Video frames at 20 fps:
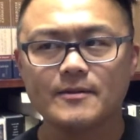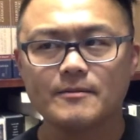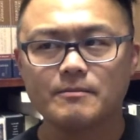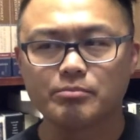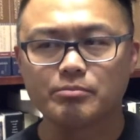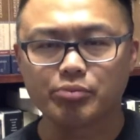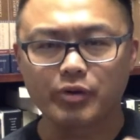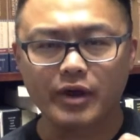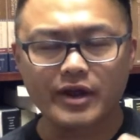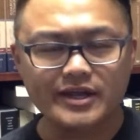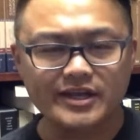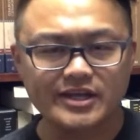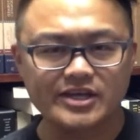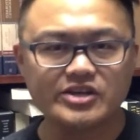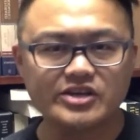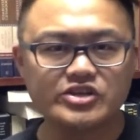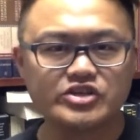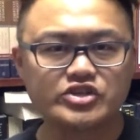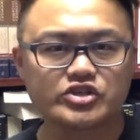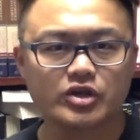
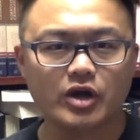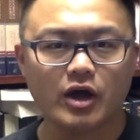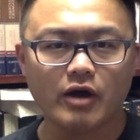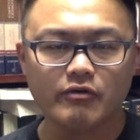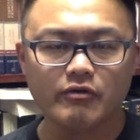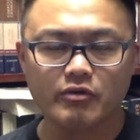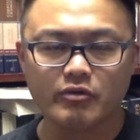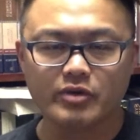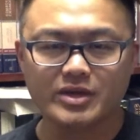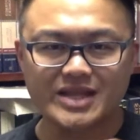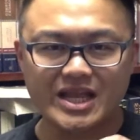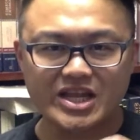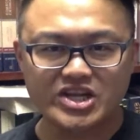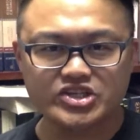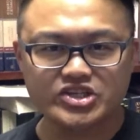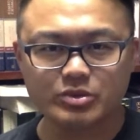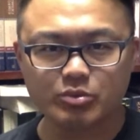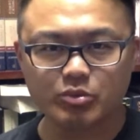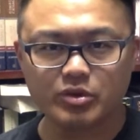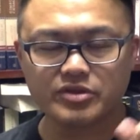breakage of a
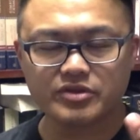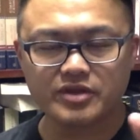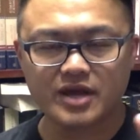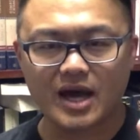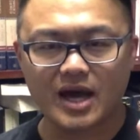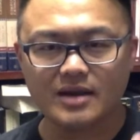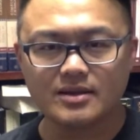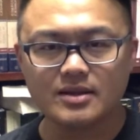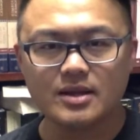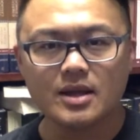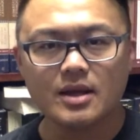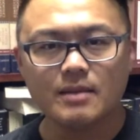relationship with God,